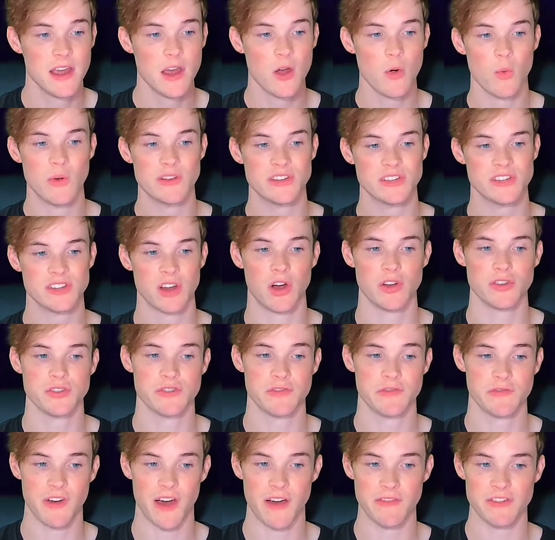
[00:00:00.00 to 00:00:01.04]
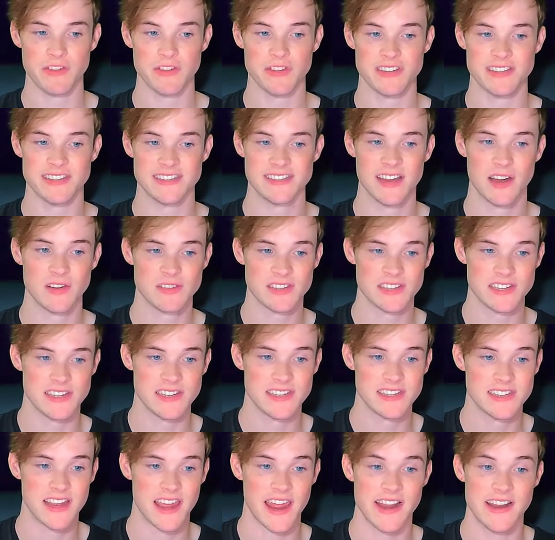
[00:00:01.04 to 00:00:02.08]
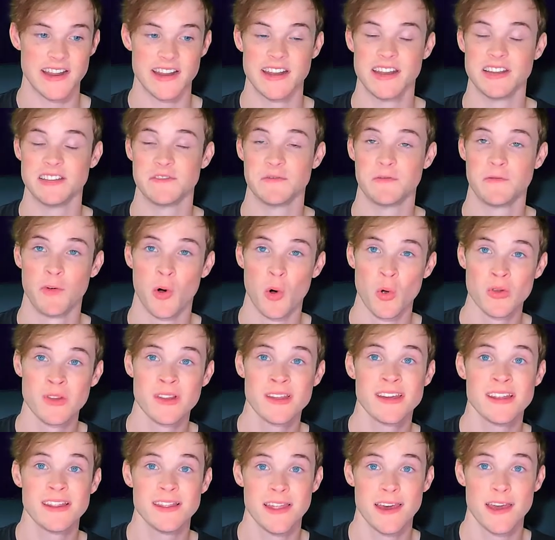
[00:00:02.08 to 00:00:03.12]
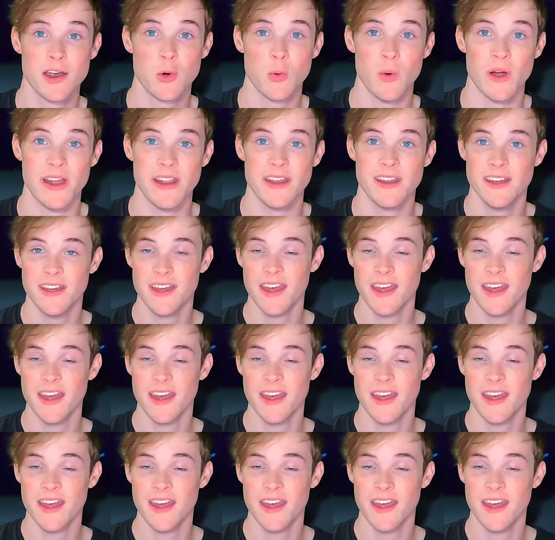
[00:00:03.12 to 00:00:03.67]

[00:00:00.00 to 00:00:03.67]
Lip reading: which is 105 degrees Celsius, and it is fully liquid